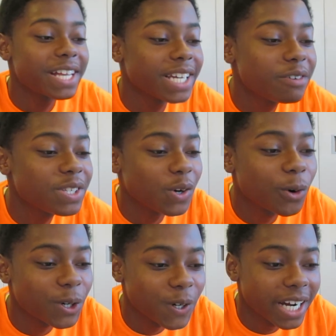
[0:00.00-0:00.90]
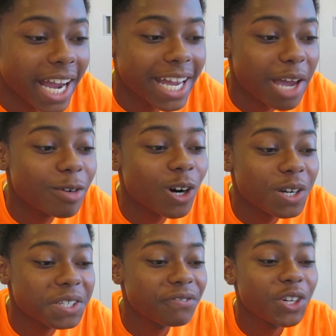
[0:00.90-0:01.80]
As I was ordering, I came
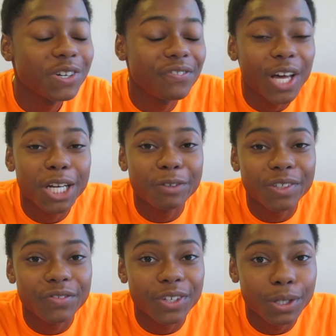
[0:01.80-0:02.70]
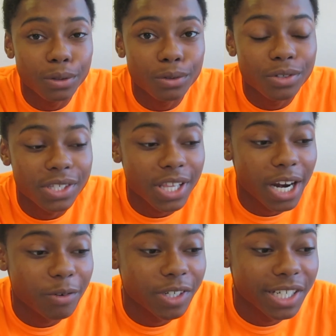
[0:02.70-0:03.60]
across a few funny reviews
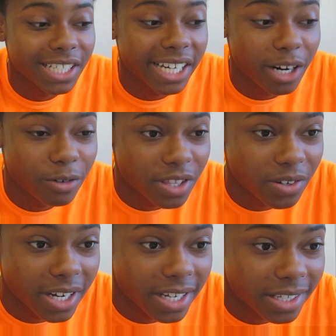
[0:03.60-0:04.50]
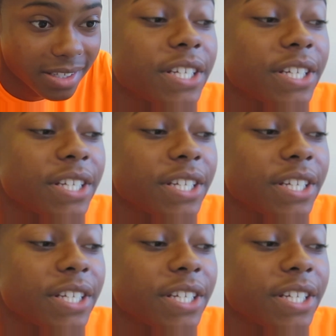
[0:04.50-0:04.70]
that I want to share with you guys.